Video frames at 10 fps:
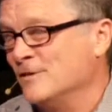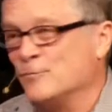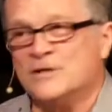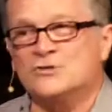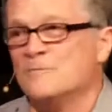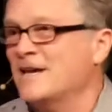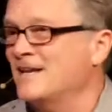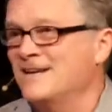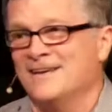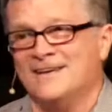The rich
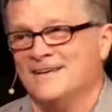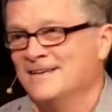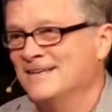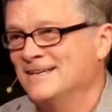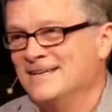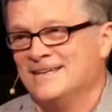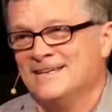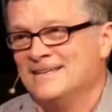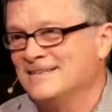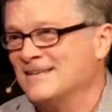man
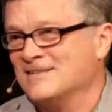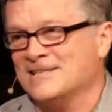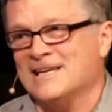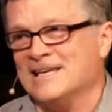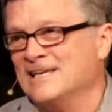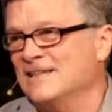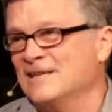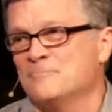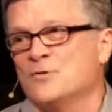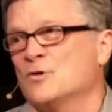doesn't take
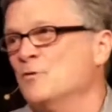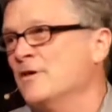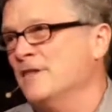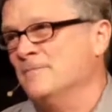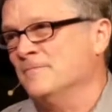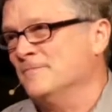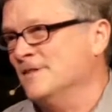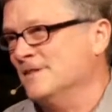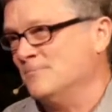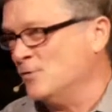anything more with him
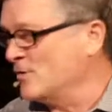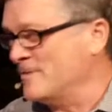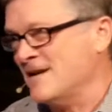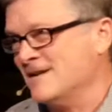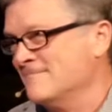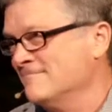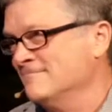than the poor man.